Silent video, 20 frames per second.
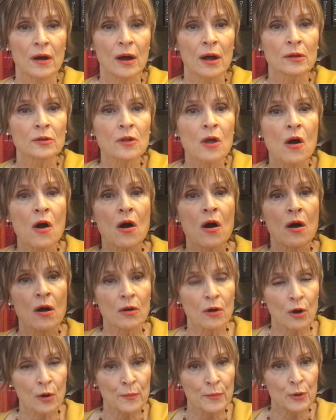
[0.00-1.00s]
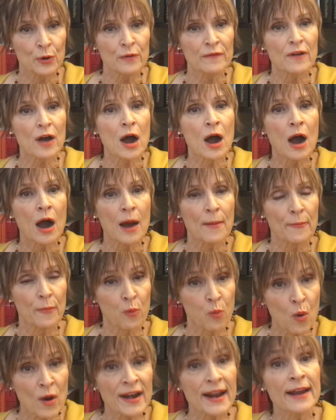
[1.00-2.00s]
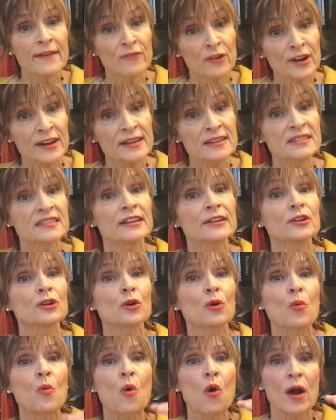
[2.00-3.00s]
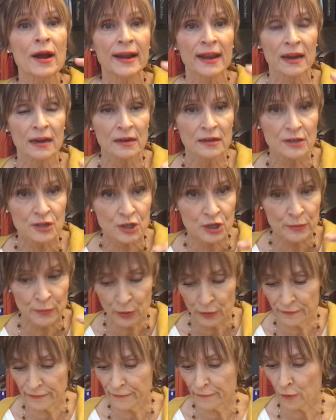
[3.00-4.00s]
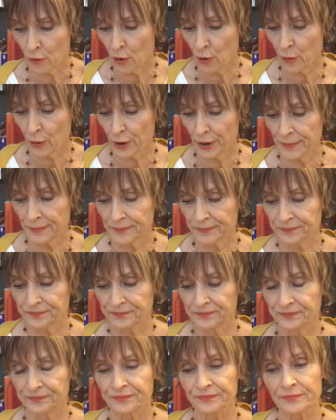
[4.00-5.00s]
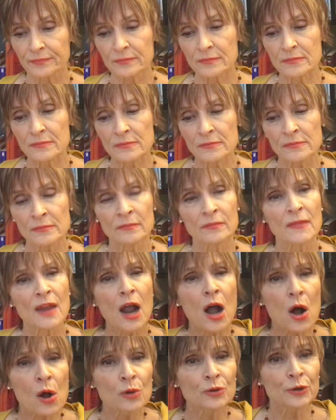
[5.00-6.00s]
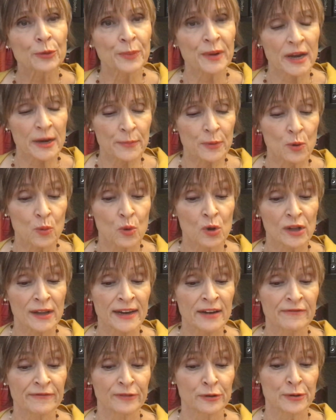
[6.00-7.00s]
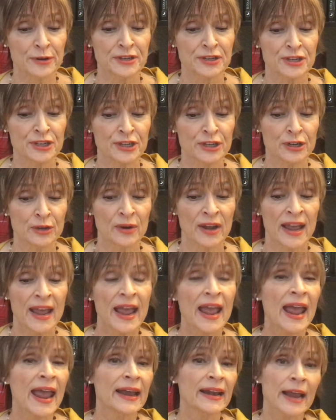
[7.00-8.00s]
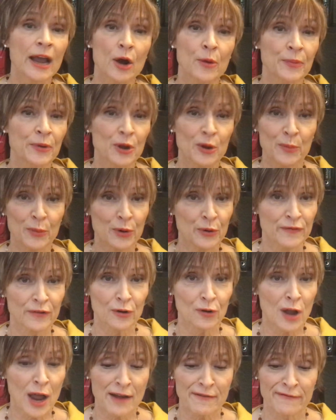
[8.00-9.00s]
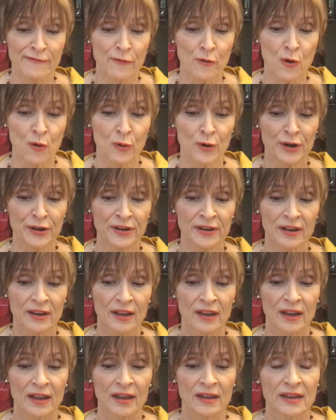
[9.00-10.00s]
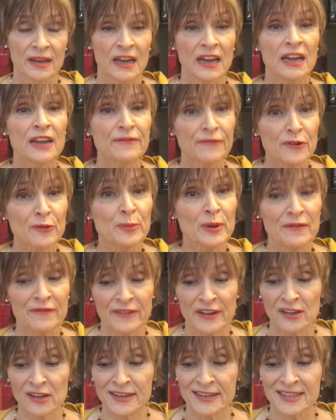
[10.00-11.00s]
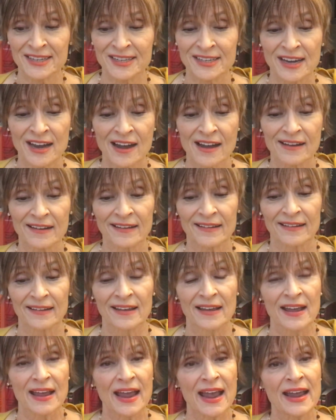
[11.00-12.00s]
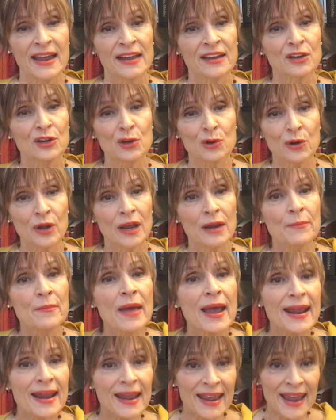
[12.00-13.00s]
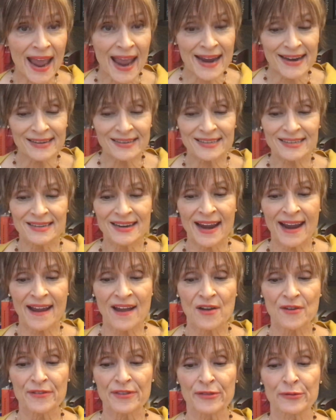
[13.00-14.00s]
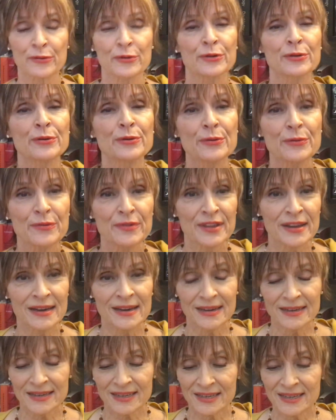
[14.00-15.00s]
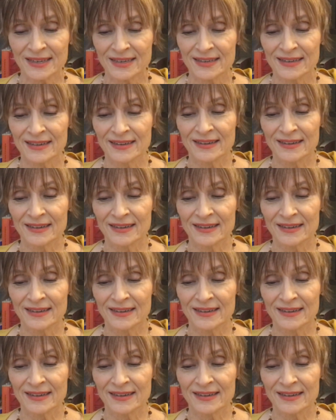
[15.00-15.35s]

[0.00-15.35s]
along or move up, whatever it is that you're wanting to move forward. Older people will influence you and help you move your life forward if you've been feeling stuck. And you can make gains now through these